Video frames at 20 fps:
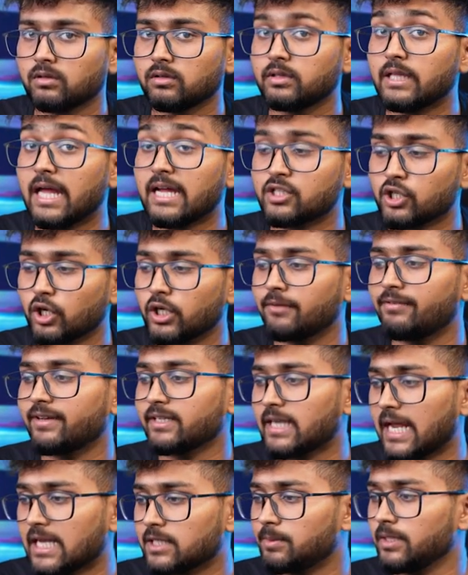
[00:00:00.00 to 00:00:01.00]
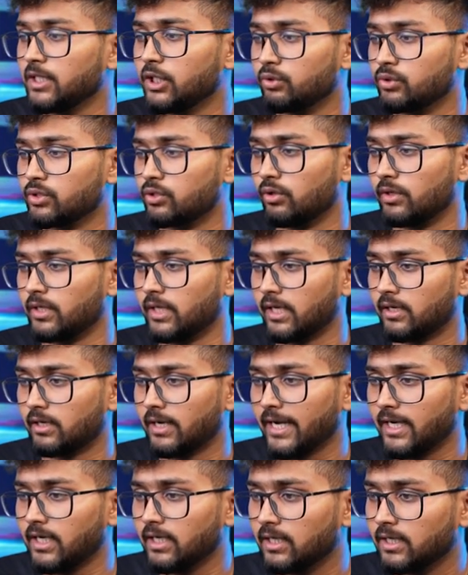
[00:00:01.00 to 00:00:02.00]
that sound effect has been used over there,
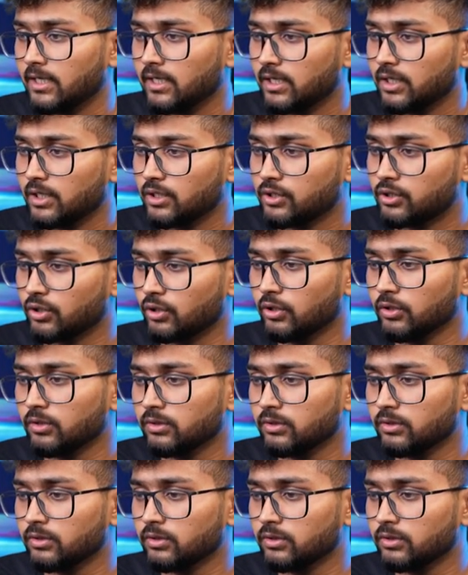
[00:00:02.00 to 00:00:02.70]
right? So